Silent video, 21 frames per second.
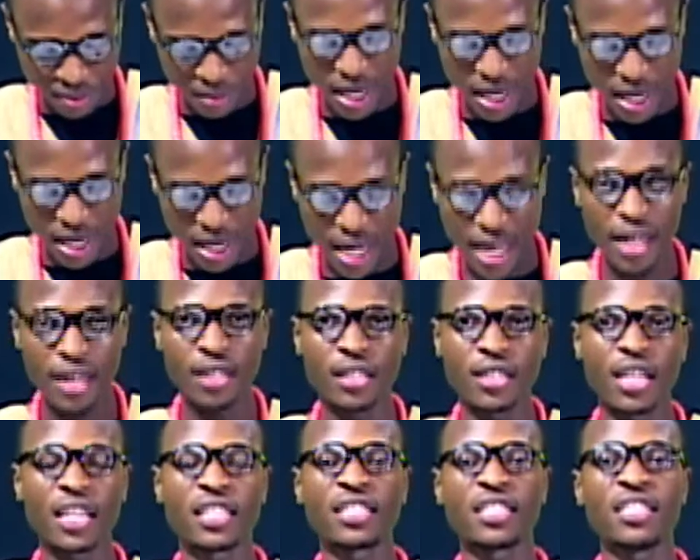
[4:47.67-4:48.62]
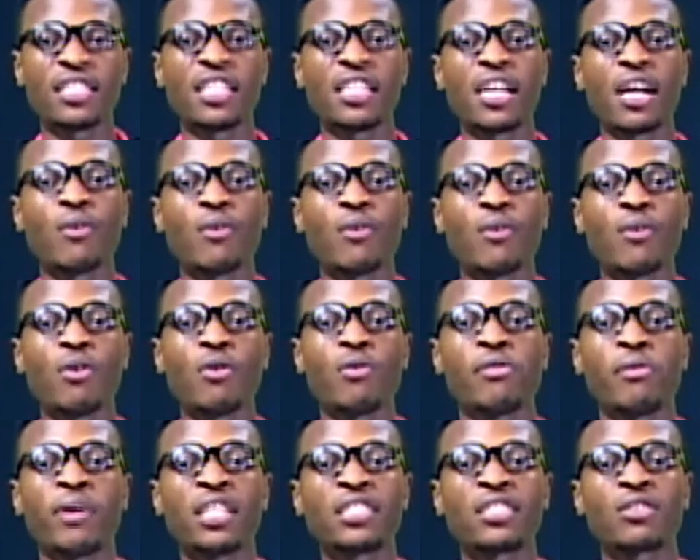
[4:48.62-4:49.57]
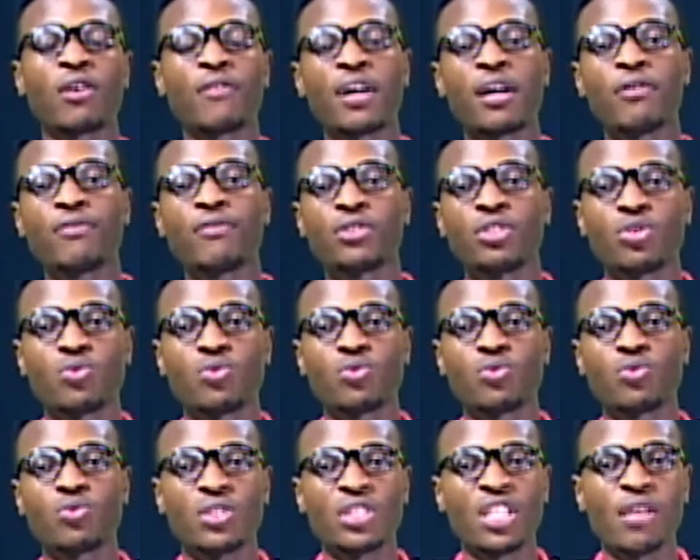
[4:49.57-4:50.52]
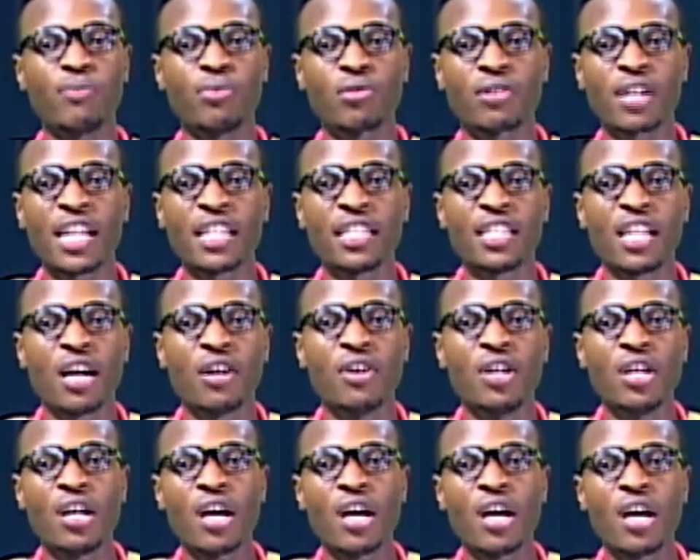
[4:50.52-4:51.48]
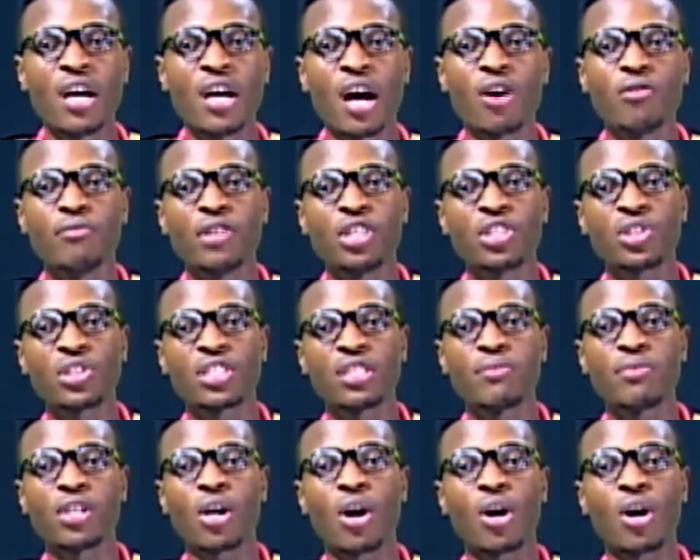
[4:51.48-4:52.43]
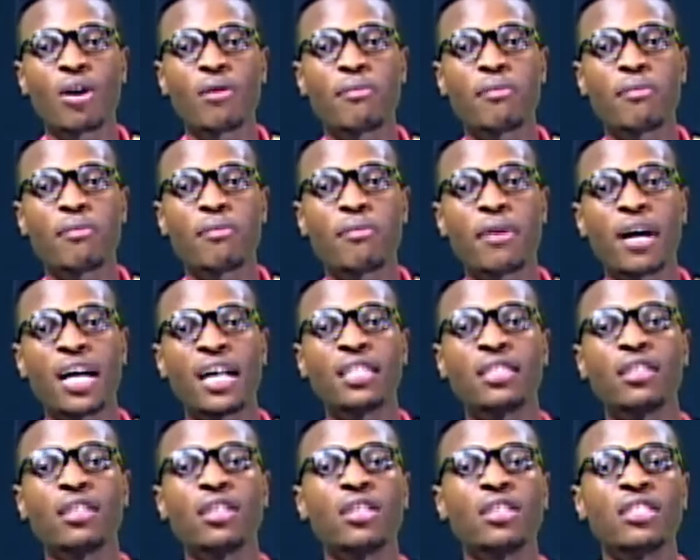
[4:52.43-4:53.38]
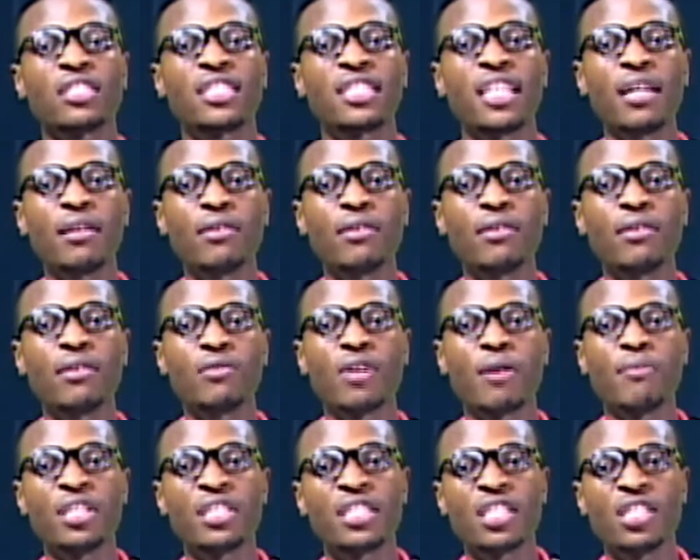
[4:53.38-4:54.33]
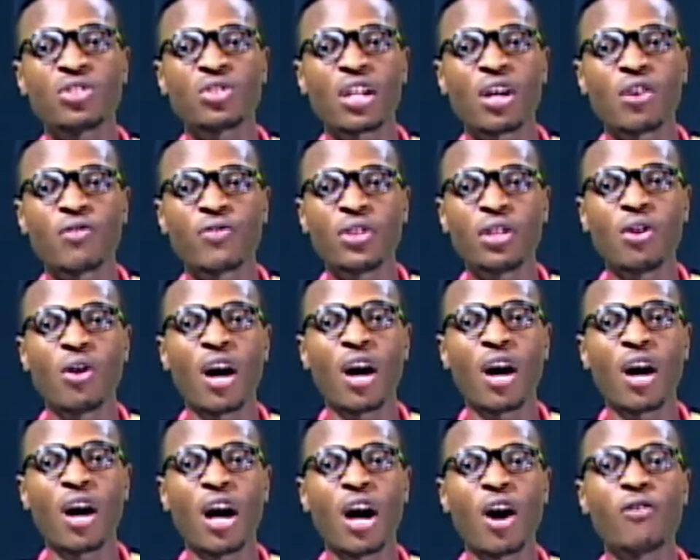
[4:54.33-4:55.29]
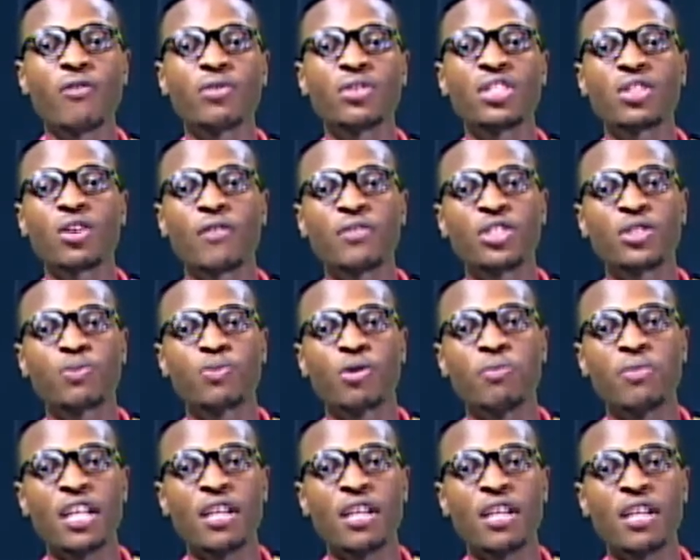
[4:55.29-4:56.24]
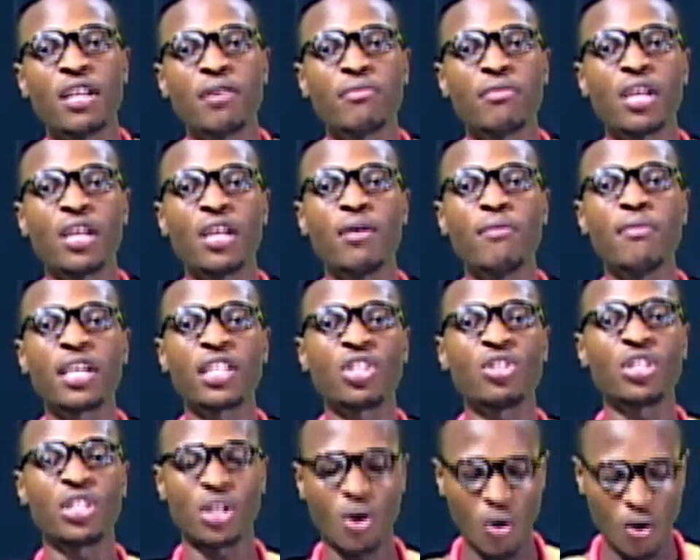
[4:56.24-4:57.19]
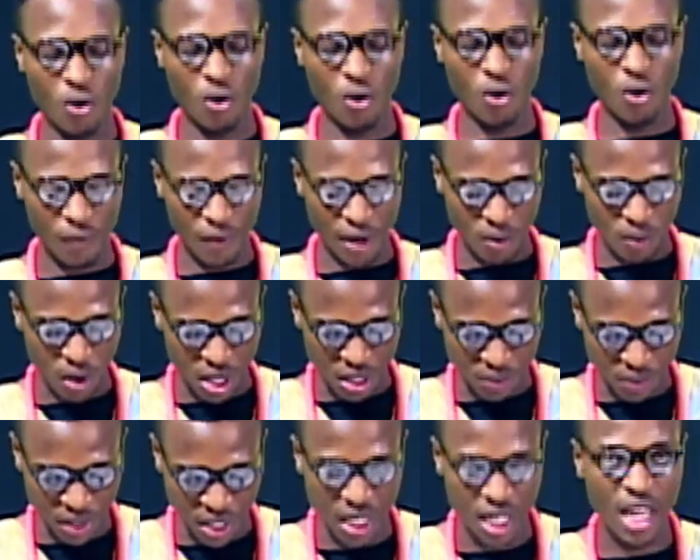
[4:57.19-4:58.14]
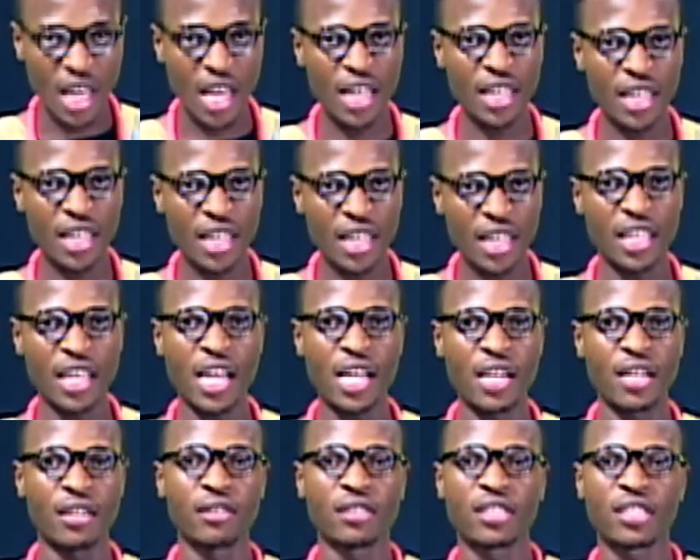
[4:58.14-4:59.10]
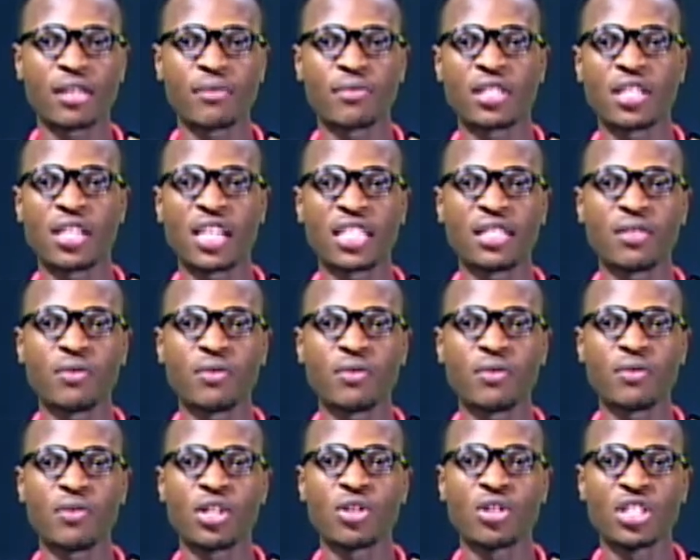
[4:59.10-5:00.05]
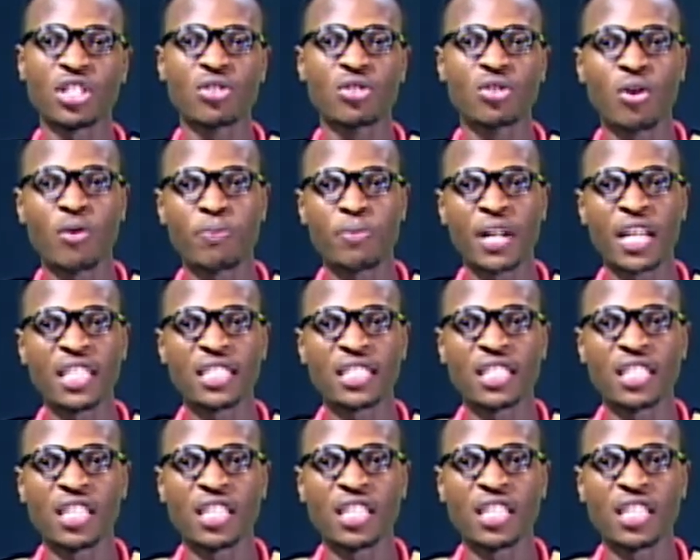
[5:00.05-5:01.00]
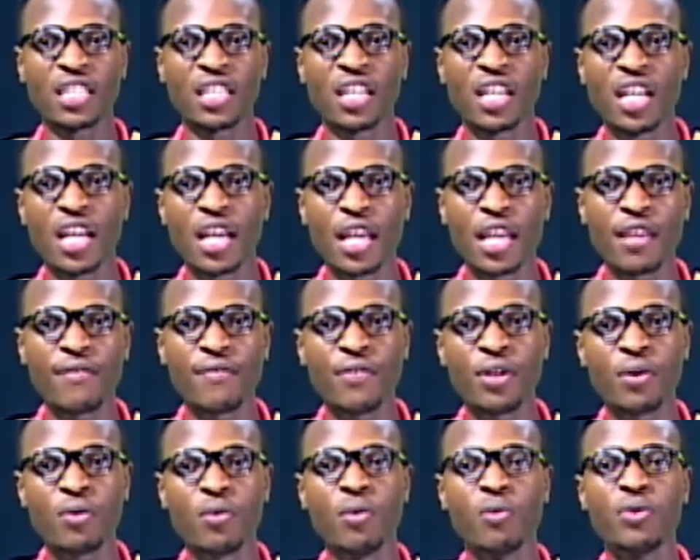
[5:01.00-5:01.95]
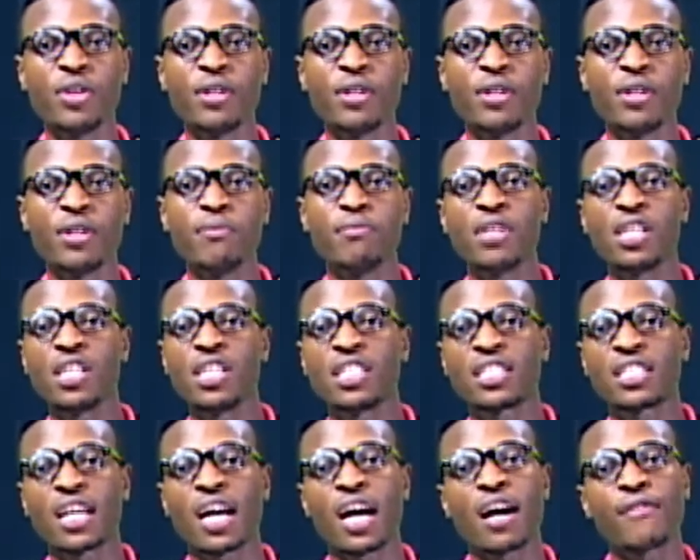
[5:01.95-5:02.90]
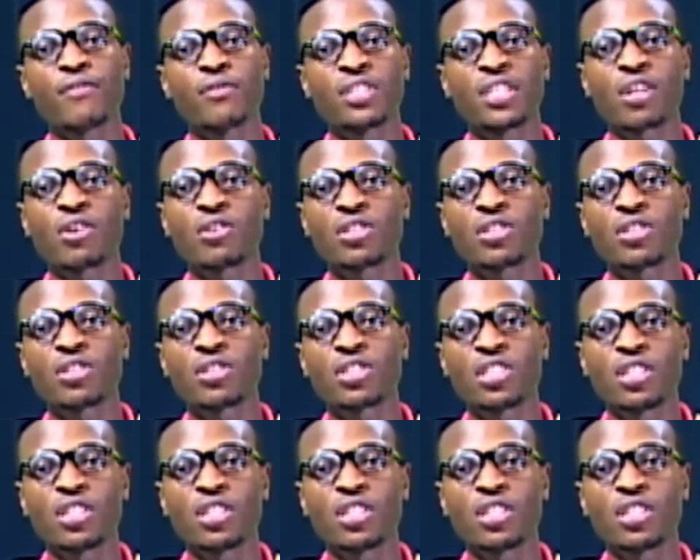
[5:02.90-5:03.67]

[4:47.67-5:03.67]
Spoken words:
Well, now the thing and now we want solve them for this with table right now. I will make sure send me all man send my message so that we know how we solve this problem. Make it not the over worry we again. Sabi say nothing we don't grow plenty. Even we minister for secondary